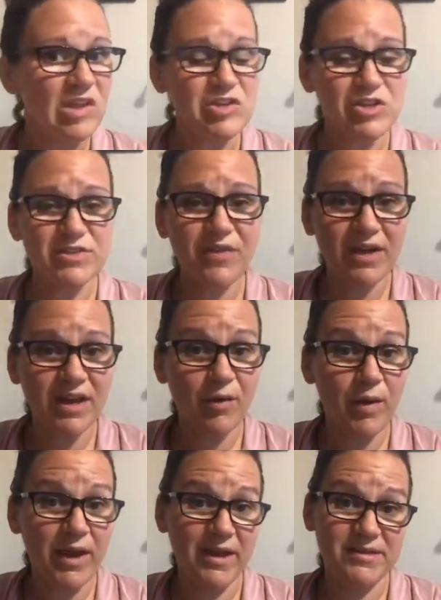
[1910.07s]
just finding a
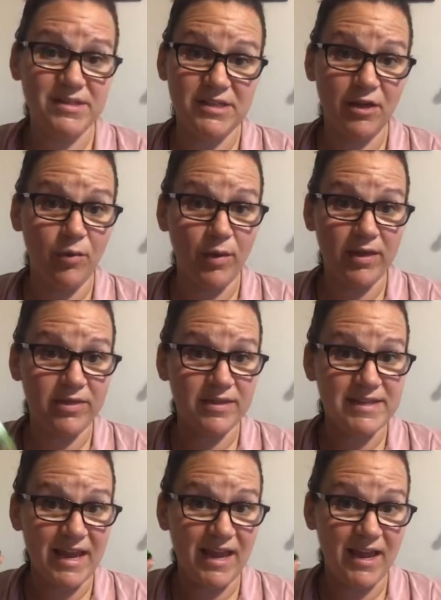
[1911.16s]
way to deal with the
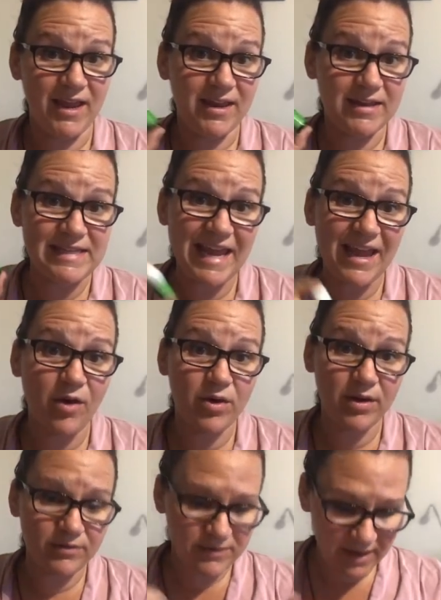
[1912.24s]
day in and day out
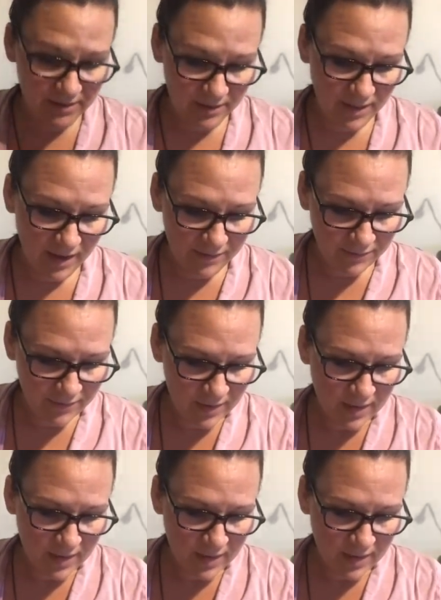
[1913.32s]
of daily life.